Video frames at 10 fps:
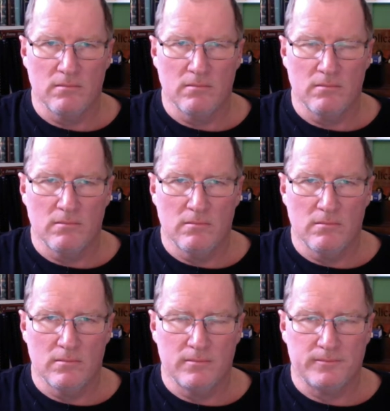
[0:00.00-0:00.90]

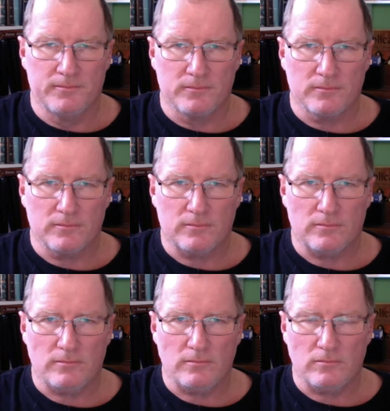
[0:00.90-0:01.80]

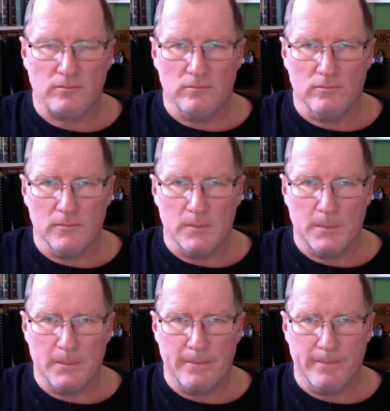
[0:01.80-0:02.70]

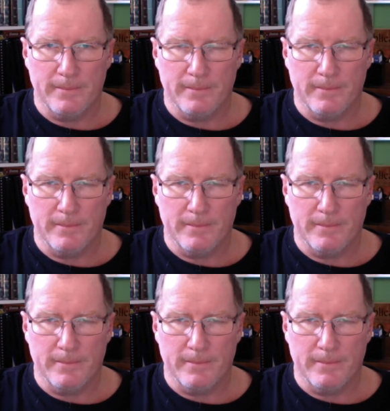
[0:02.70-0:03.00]
No one is speaking in this clip.